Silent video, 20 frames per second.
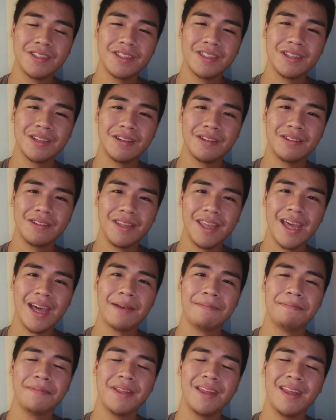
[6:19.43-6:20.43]
So
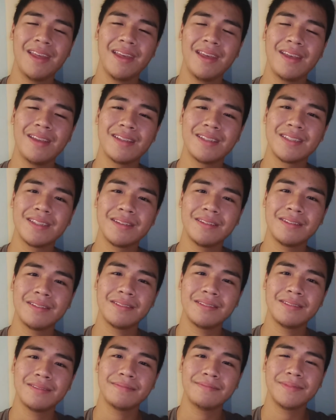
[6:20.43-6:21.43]
yeah,
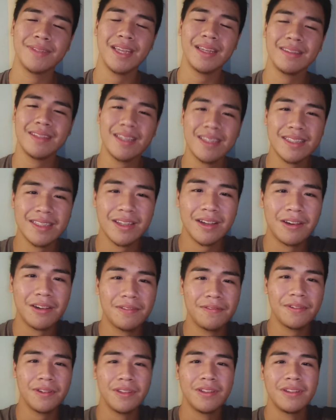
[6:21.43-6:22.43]
that's
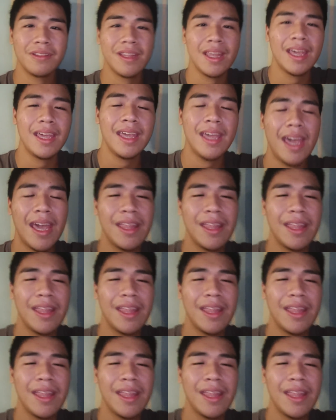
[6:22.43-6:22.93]
all for today.